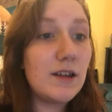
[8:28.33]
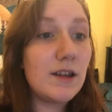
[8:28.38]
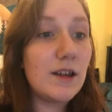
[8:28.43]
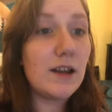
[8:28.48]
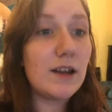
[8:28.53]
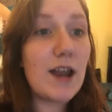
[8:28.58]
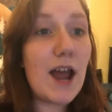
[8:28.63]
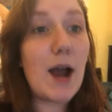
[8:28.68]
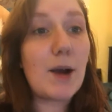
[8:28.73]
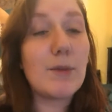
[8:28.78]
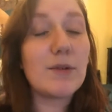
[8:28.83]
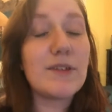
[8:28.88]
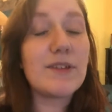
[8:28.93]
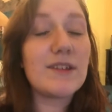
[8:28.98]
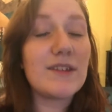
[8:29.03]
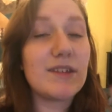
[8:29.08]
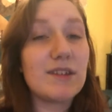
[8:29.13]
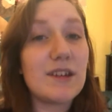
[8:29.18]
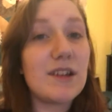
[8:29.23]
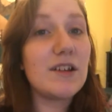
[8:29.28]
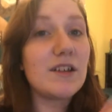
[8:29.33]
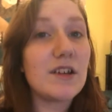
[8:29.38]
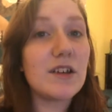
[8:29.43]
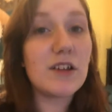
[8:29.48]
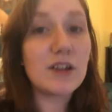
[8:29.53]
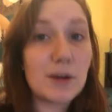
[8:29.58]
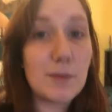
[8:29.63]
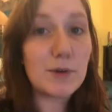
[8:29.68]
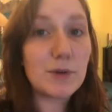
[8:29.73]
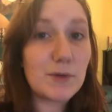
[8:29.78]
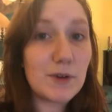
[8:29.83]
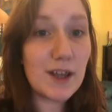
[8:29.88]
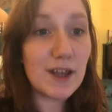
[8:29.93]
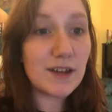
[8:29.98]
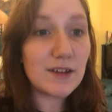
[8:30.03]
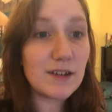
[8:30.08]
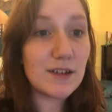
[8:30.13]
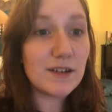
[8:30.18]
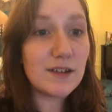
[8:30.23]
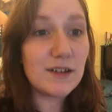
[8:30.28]
And how is this scene going to come to an
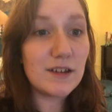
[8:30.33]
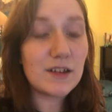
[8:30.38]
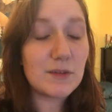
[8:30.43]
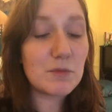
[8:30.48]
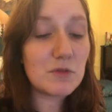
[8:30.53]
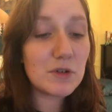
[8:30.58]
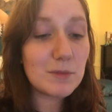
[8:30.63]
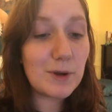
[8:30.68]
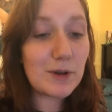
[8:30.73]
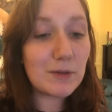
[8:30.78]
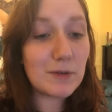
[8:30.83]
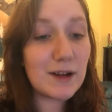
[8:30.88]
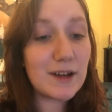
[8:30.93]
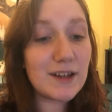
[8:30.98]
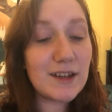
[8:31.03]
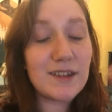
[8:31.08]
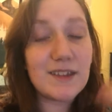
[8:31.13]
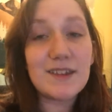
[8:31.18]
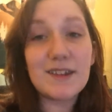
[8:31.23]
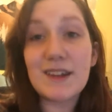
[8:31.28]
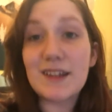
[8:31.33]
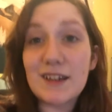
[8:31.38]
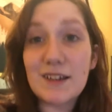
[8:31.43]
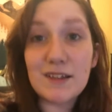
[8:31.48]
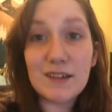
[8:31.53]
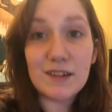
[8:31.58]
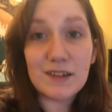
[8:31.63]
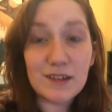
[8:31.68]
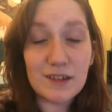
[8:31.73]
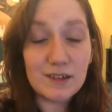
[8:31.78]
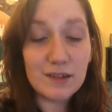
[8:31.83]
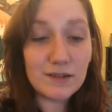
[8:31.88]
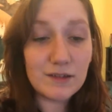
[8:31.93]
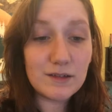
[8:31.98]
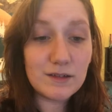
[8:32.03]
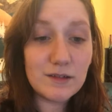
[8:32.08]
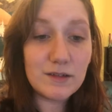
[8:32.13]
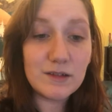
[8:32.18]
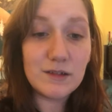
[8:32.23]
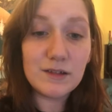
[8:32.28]
end? It's more about writing scenes
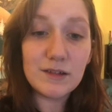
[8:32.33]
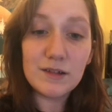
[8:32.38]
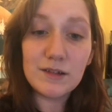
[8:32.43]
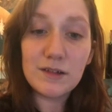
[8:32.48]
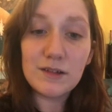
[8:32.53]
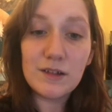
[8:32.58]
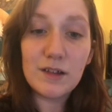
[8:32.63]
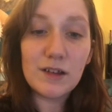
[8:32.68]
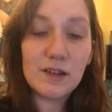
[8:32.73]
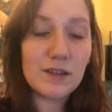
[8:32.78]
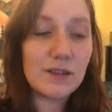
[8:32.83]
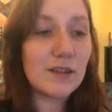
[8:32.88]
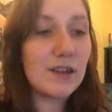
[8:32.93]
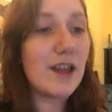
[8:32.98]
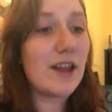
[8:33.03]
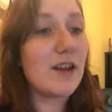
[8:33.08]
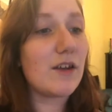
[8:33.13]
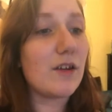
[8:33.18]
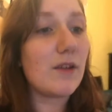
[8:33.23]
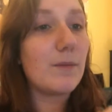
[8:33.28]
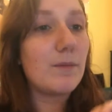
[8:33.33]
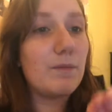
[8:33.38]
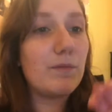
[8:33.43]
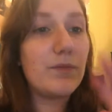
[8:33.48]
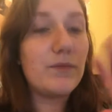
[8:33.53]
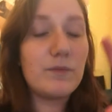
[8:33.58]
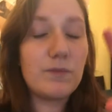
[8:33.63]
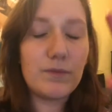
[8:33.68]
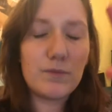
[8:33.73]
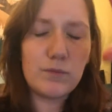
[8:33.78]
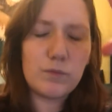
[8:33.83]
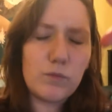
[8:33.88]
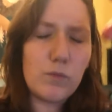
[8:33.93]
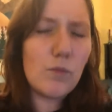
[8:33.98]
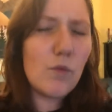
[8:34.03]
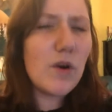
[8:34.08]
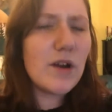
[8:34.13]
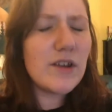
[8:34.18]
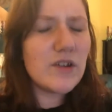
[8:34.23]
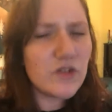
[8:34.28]
than
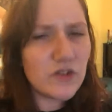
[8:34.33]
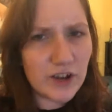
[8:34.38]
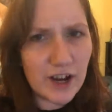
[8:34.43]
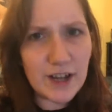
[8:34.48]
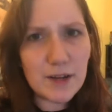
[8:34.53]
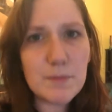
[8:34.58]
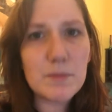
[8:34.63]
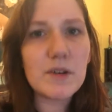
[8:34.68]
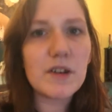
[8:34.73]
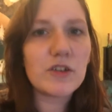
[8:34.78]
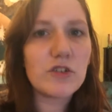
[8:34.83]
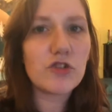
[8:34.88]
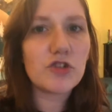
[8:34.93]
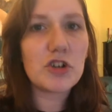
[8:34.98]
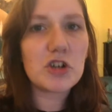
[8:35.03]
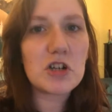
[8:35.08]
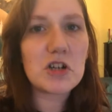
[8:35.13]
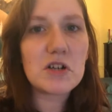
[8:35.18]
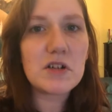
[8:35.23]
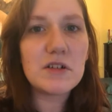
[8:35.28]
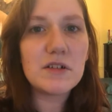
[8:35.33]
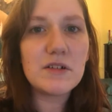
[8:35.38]
one giant picture.